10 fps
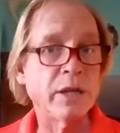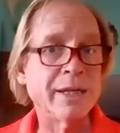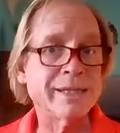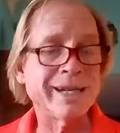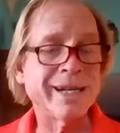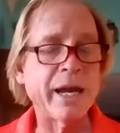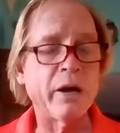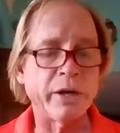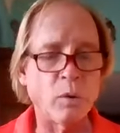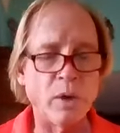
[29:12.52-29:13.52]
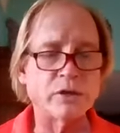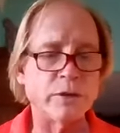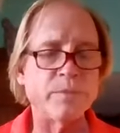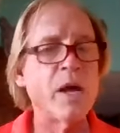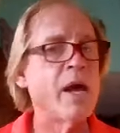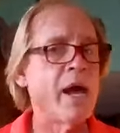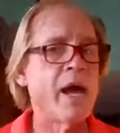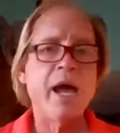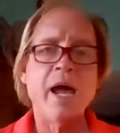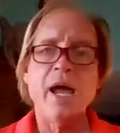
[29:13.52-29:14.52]
is an accounting question.
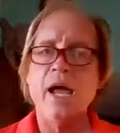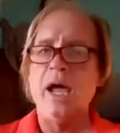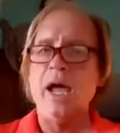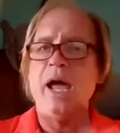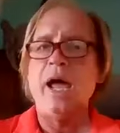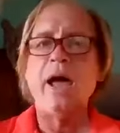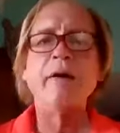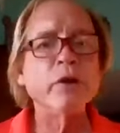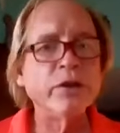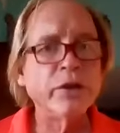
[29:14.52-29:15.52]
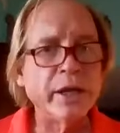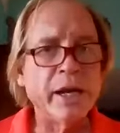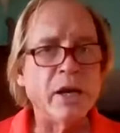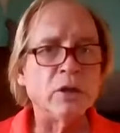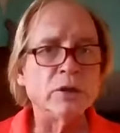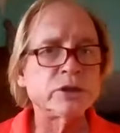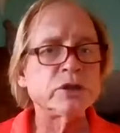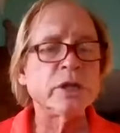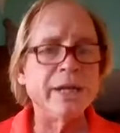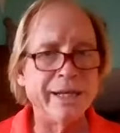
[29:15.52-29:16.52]
Everything
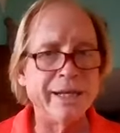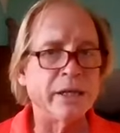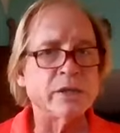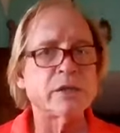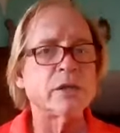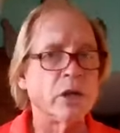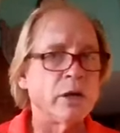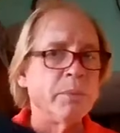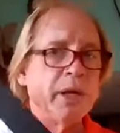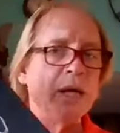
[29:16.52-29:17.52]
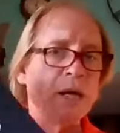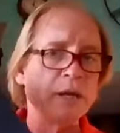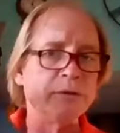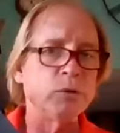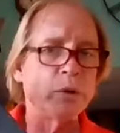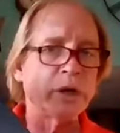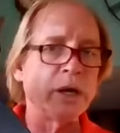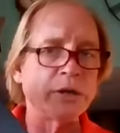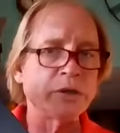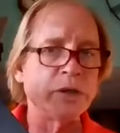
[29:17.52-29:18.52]
else is going to be in the Florida
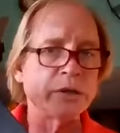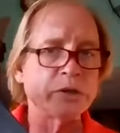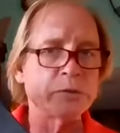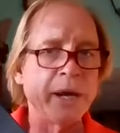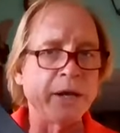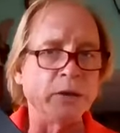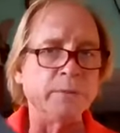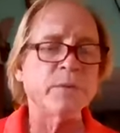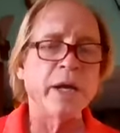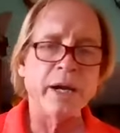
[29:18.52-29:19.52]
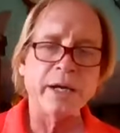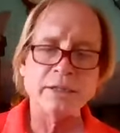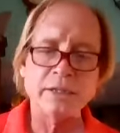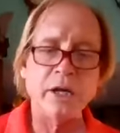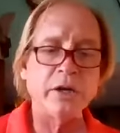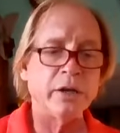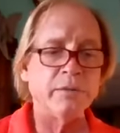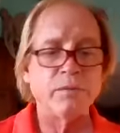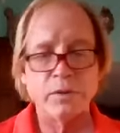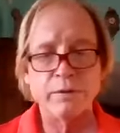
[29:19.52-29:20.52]
Contractors Manual. And I can tell
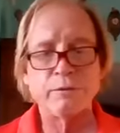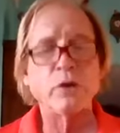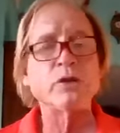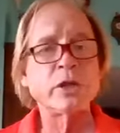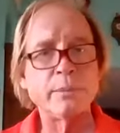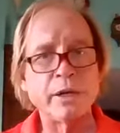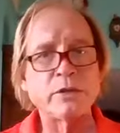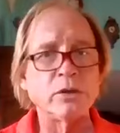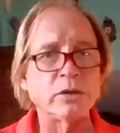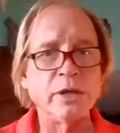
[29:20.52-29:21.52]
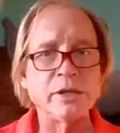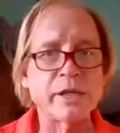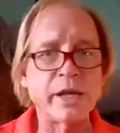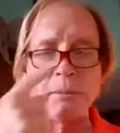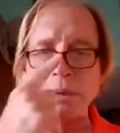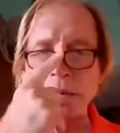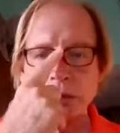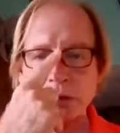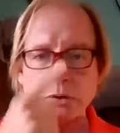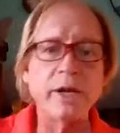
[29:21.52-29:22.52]
you, the first time I took the exam back
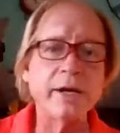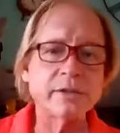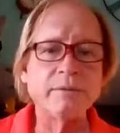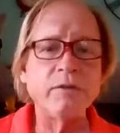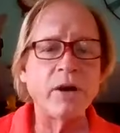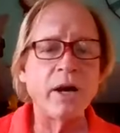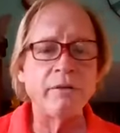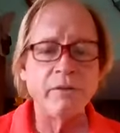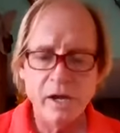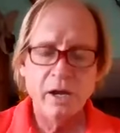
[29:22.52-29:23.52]
in 2005,